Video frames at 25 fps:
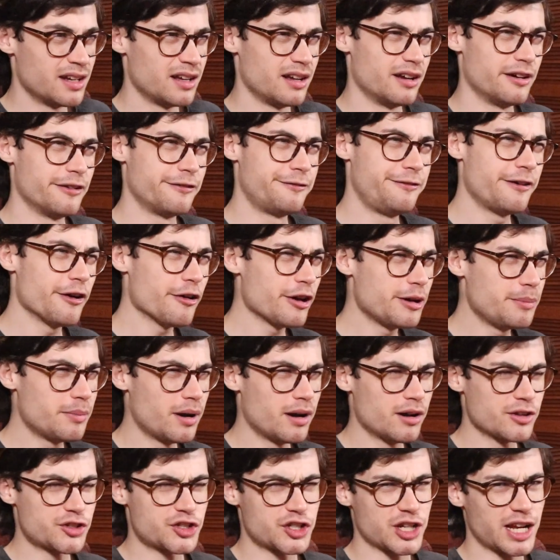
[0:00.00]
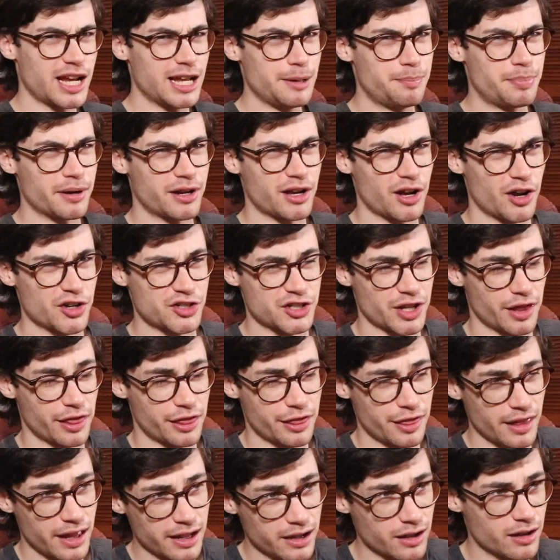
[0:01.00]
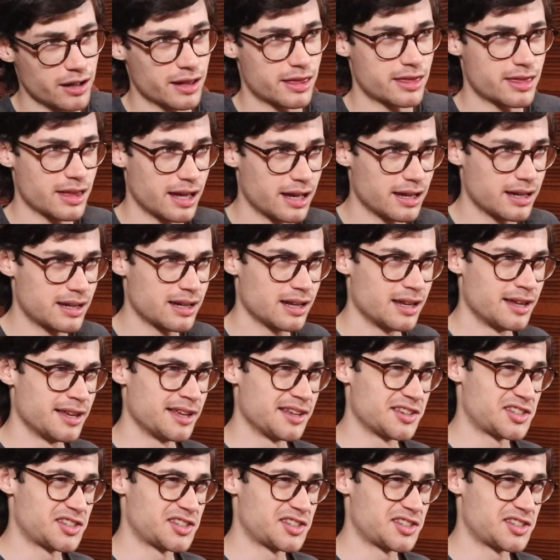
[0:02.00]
Very much a percussion thing, I think.